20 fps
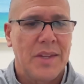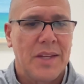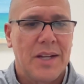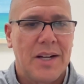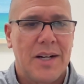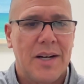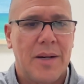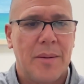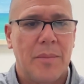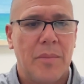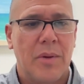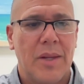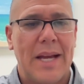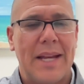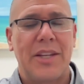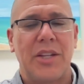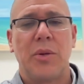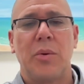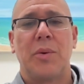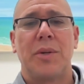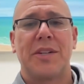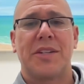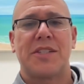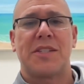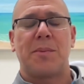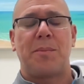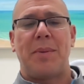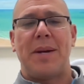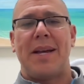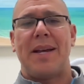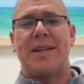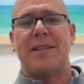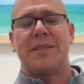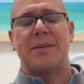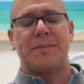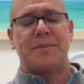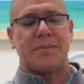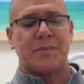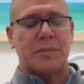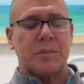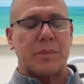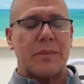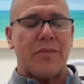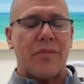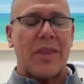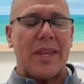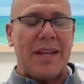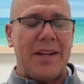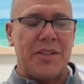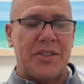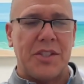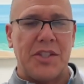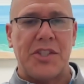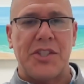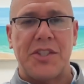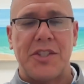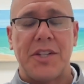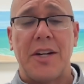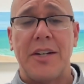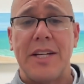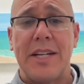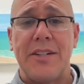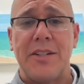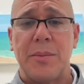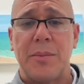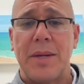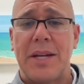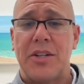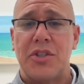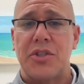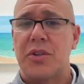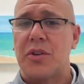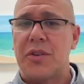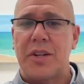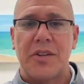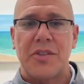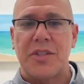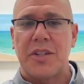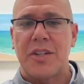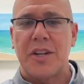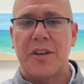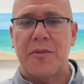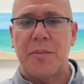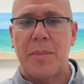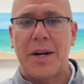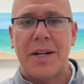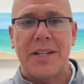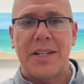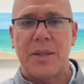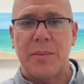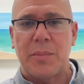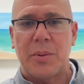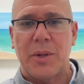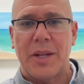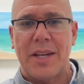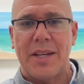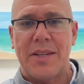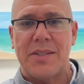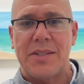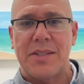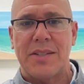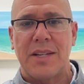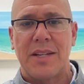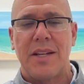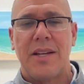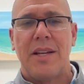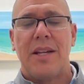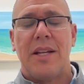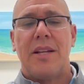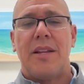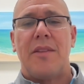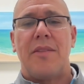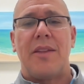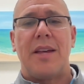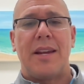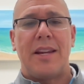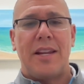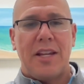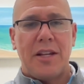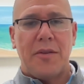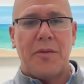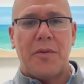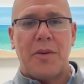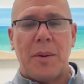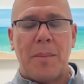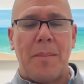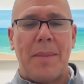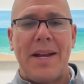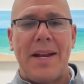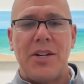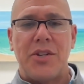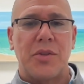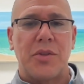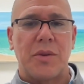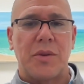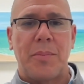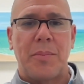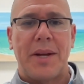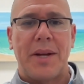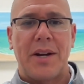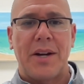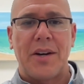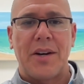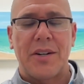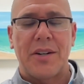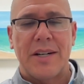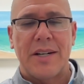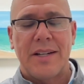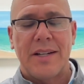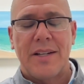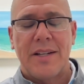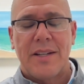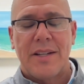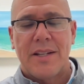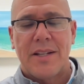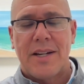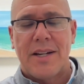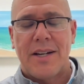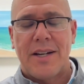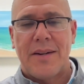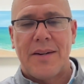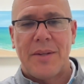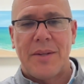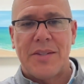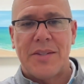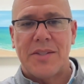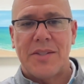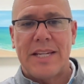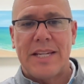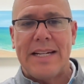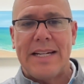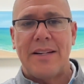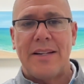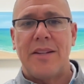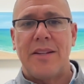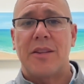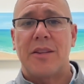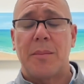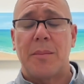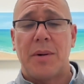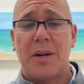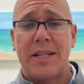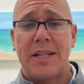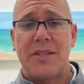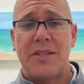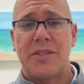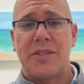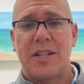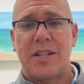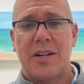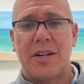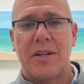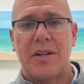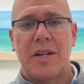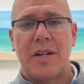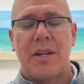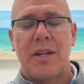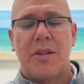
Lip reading: Like you would expect, it's a study to make sure there's enough money in place that if a major repair is needed, that the money is there.